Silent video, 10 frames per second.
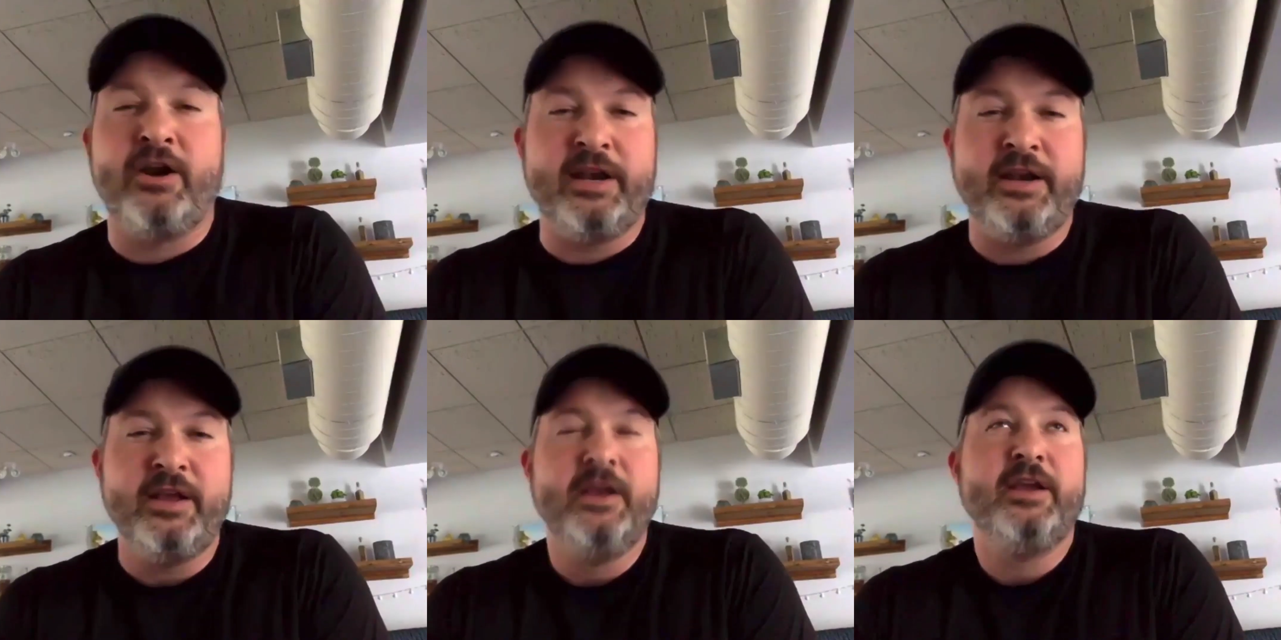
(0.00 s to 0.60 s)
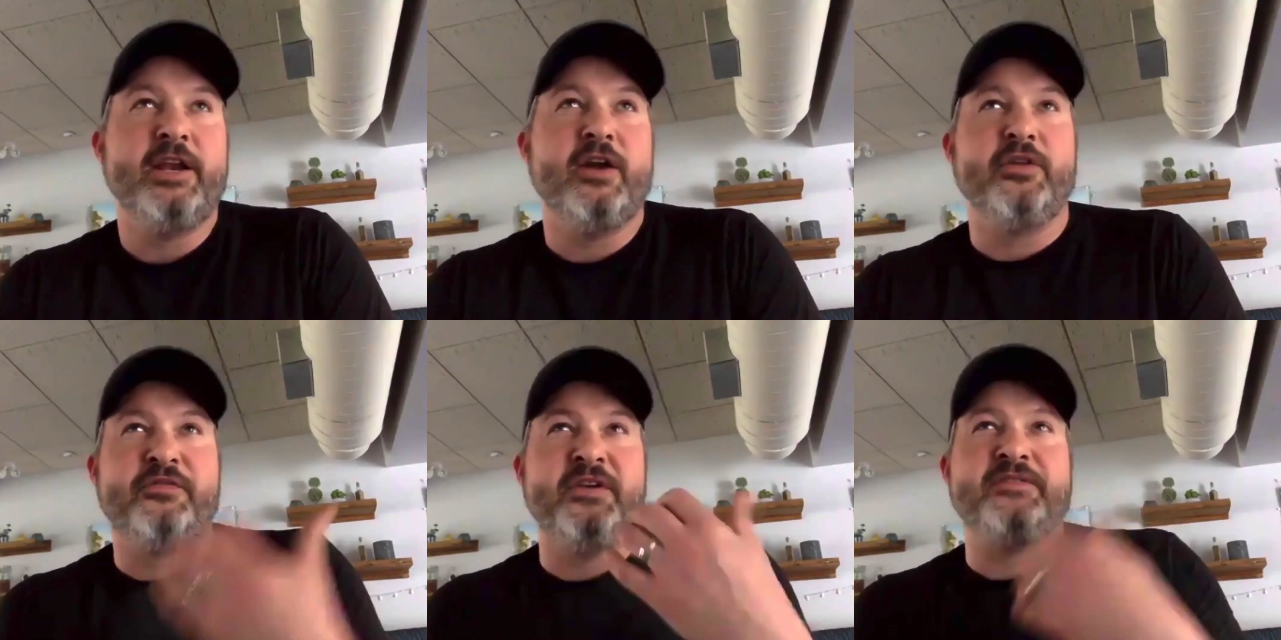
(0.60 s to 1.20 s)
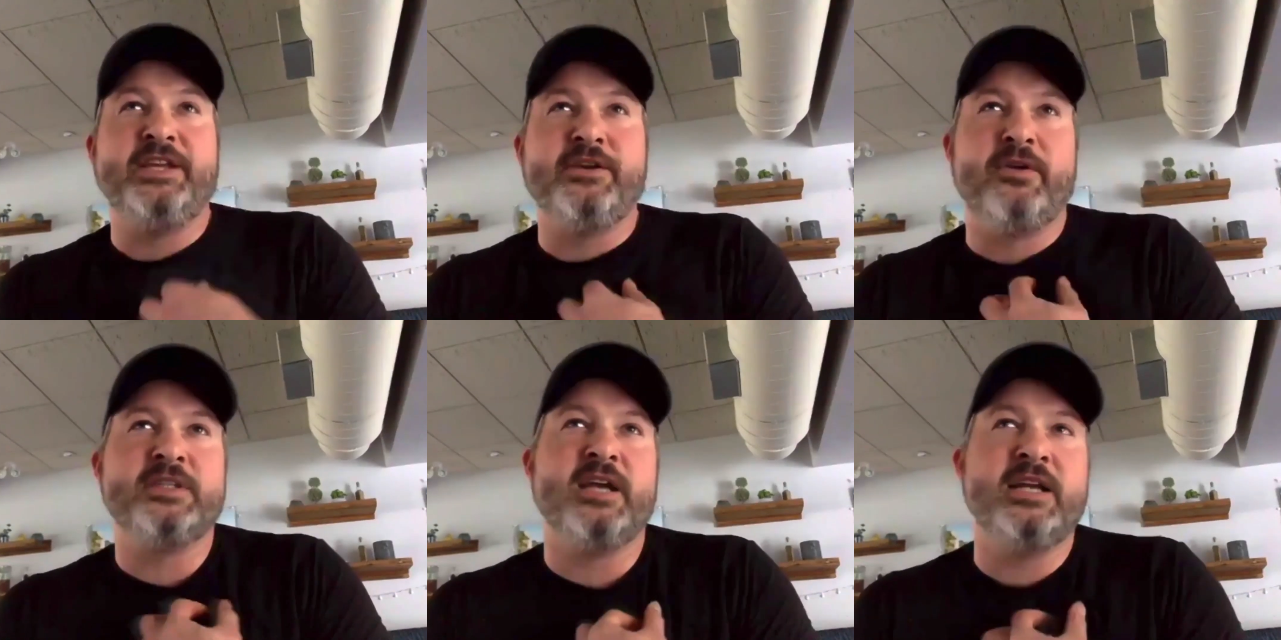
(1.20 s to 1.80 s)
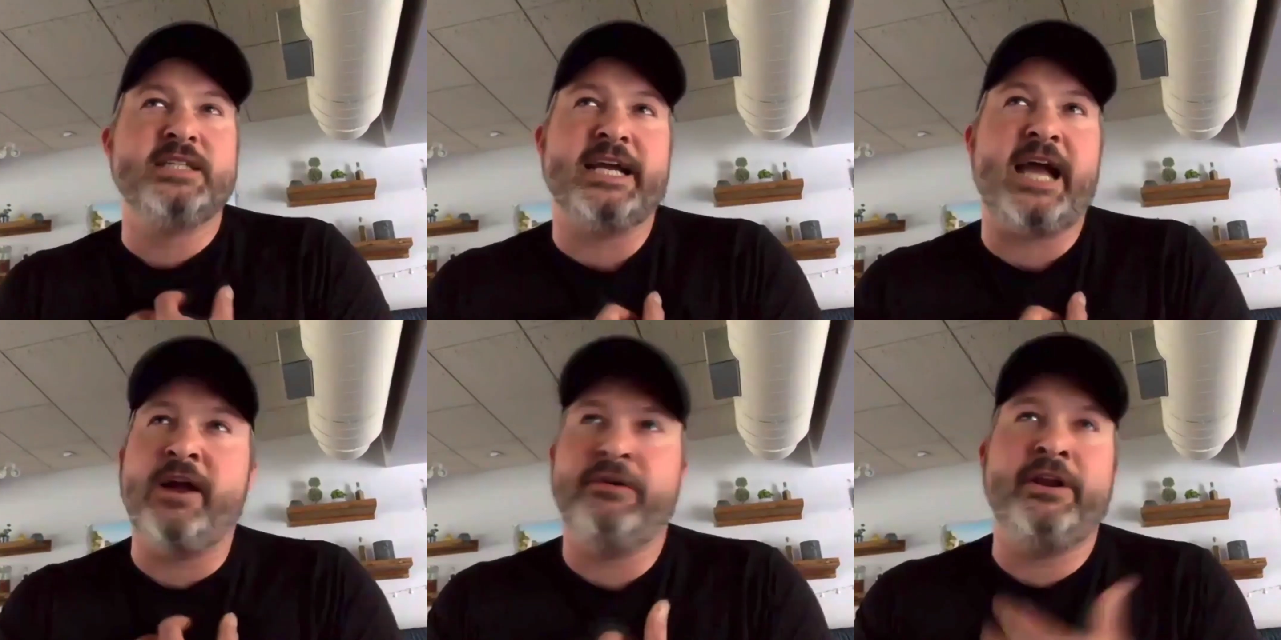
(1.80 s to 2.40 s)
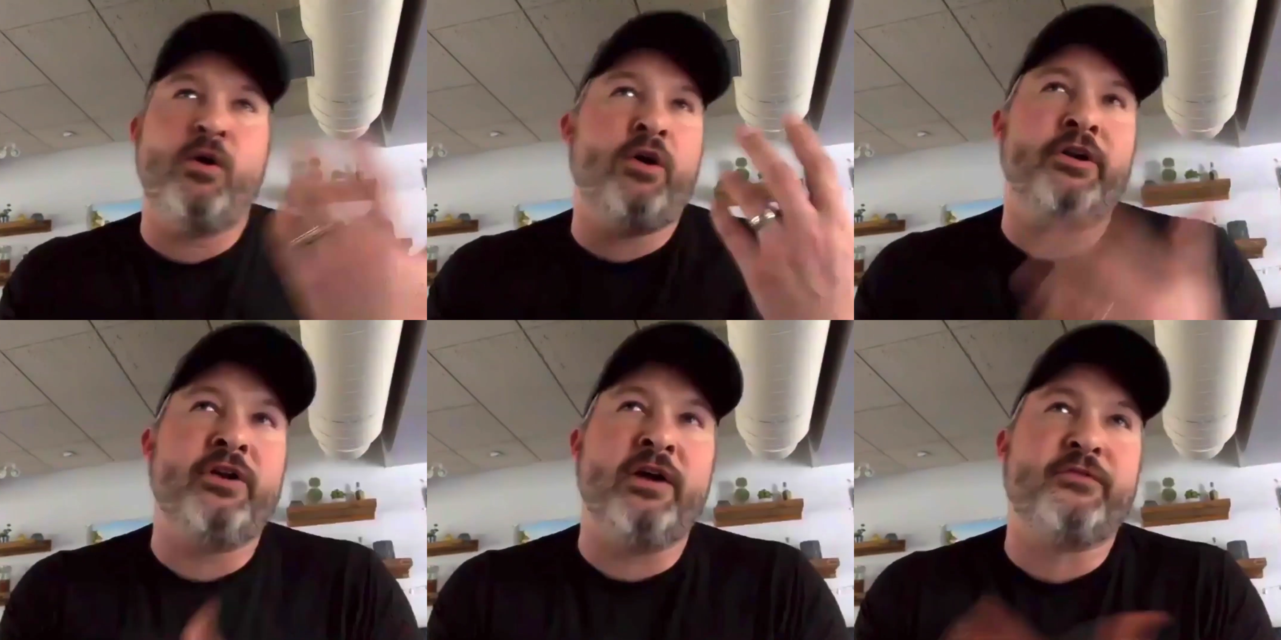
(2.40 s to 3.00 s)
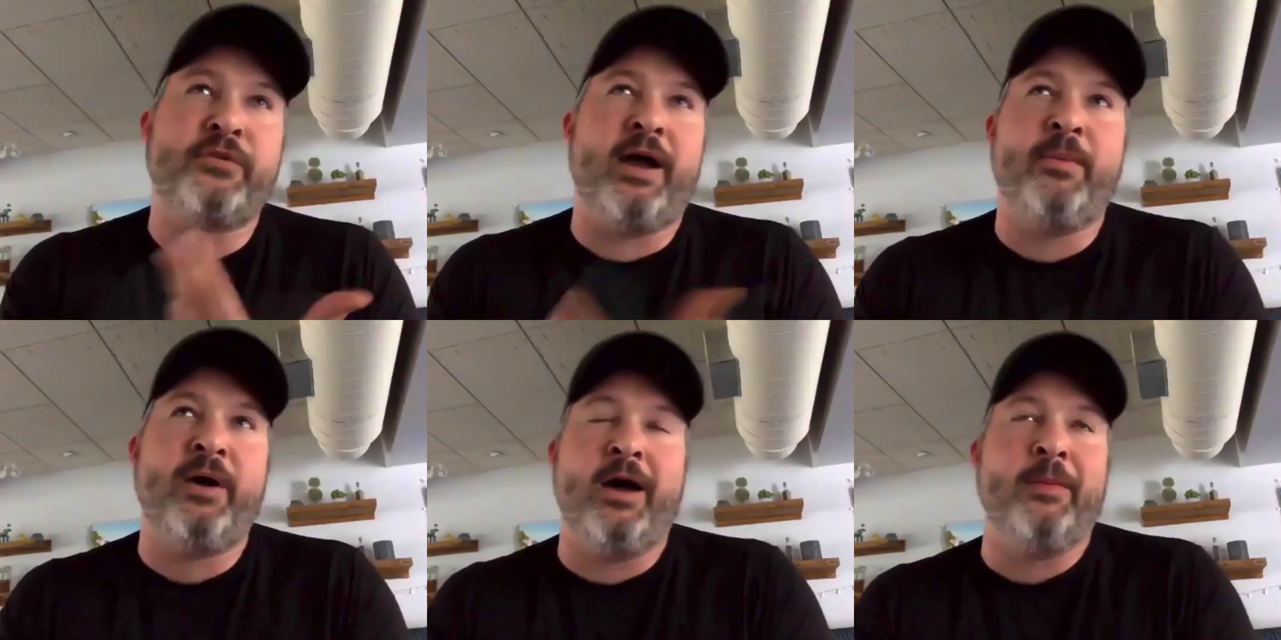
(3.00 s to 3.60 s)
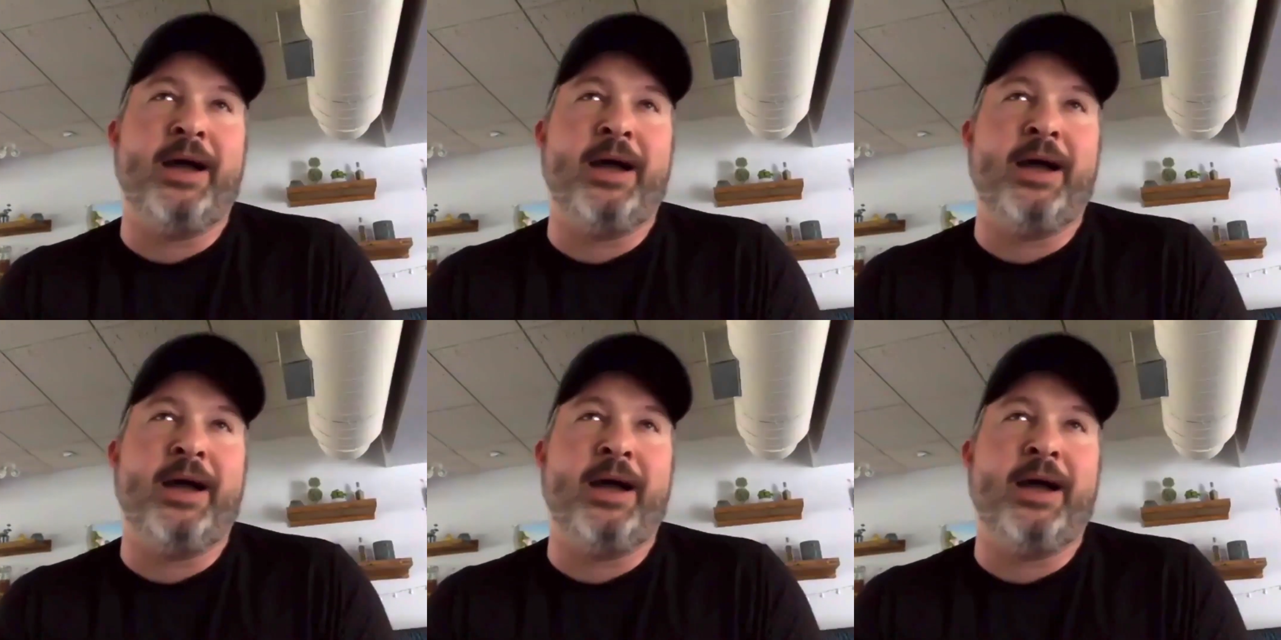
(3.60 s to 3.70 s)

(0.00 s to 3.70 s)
And, their 15-year-old son is like, I already ordered off Grubhub.